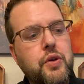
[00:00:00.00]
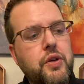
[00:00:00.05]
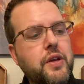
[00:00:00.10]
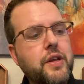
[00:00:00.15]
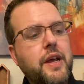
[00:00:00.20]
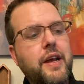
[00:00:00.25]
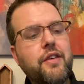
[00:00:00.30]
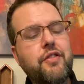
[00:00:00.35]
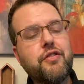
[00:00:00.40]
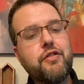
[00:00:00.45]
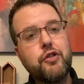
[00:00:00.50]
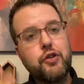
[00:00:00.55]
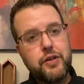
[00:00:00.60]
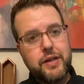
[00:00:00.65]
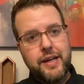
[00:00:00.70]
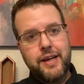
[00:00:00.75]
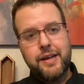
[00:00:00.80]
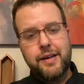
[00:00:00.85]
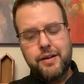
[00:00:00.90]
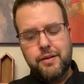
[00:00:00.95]
nice
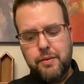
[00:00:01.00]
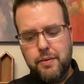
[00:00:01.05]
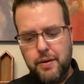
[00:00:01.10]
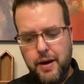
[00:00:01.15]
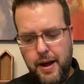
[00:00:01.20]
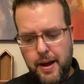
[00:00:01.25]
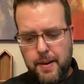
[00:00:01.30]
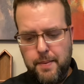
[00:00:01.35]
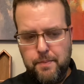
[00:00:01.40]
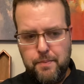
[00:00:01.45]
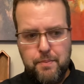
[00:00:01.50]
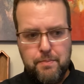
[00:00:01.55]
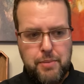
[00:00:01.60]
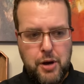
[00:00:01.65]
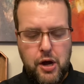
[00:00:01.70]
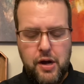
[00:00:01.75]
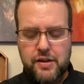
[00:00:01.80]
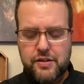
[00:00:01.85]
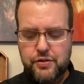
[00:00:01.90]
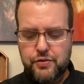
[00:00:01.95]
looking
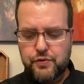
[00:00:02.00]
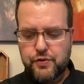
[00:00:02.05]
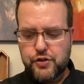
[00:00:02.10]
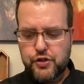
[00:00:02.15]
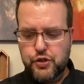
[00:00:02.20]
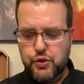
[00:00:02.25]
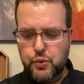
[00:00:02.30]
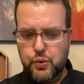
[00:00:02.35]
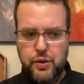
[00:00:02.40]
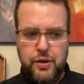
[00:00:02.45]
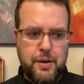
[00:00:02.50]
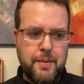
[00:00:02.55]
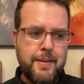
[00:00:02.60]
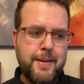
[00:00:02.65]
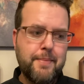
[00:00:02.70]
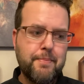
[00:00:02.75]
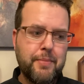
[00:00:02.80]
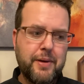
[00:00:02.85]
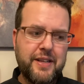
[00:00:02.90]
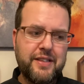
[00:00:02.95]
box for sure. I
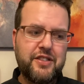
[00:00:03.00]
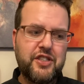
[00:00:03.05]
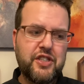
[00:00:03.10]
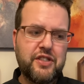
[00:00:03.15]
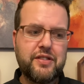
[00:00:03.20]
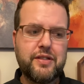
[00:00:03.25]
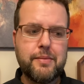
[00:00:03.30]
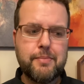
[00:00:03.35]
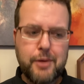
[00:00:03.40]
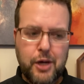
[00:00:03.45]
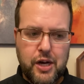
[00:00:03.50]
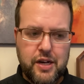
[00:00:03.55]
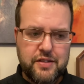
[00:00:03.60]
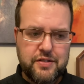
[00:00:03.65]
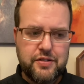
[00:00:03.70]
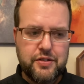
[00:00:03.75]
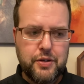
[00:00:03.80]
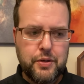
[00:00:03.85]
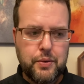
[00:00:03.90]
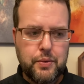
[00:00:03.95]
mean, but it's just the box,
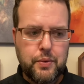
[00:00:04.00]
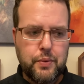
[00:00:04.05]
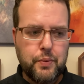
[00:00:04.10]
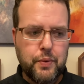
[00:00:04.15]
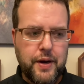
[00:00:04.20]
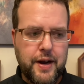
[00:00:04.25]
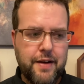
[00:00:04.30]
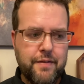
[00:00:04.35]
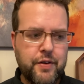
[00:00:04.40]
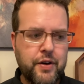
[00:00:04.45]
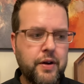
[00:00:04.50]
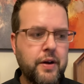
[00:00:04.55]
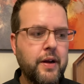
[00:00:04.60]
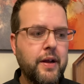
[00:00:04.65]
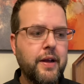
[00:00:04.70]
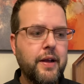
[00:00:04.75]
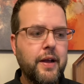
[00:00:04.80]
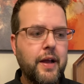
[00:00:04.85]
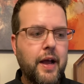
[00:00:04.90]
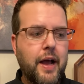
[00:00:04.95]
so whatever.
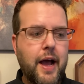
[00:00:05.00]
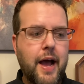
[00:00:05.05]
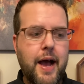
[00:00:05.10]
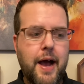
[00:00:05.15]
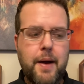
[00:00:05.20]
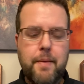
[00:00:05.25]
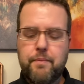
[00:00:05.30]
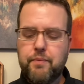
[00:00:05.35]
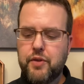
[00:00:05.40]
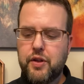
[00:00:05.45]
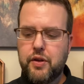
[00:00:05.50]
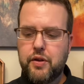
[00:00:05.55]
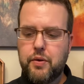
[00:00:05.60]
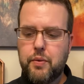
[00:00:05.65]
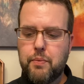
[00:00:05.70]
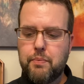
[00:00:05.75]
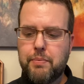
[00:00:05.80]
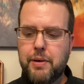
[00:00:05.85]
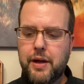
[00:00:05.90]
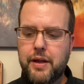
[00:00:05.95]

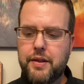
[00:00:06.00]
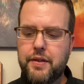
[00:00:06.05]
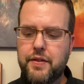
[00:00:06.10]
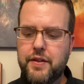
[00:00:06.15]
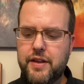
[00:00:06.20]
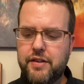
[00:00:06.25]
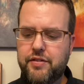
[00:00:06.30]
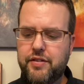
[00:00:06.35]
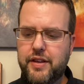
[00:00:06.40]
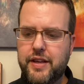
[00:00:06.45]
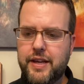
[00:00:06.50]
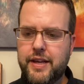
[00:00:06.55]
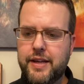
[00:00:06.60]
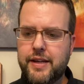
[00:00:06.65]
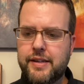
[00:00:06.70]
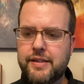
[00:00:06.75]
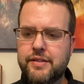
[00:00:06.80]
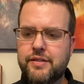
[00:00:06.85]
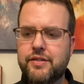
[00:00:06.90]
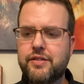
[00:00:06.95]
But this
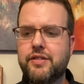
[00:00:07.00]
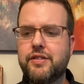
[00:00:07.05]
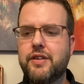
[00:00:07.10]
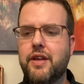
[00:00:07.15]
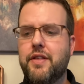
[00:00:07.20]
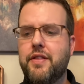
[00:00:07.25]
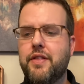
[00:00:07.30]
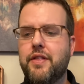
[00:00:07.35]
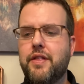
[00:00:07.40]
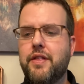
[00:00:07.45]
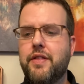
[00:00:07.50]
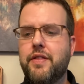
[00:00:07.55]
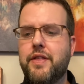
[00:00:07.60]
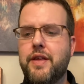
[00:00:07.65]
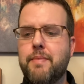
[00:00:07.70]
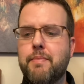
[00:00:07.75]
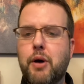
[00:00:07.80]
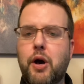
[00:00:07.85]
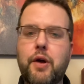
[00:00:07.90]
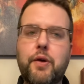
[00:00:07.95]
is
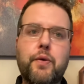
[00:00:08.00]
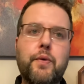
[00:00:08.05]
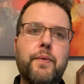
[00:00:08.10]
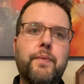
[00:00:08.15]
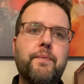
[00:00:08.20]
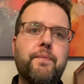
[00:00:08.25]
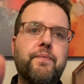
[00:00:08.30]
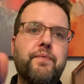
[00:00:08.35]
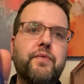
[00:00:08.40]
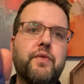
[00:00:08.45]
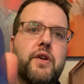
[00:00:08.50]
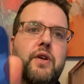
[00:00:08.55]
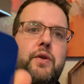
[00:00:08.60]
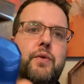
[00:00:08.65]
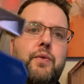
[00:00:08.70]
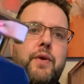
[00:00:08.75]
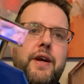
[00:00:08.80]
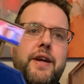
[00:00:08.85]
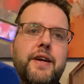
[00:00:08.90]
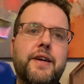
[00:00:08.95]
the bottle
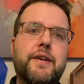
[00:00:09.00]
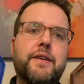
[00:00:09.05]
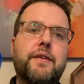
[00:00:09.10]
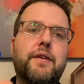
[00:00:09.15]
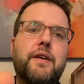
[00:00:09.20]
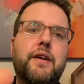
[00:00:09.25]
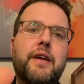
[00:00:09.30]
right here.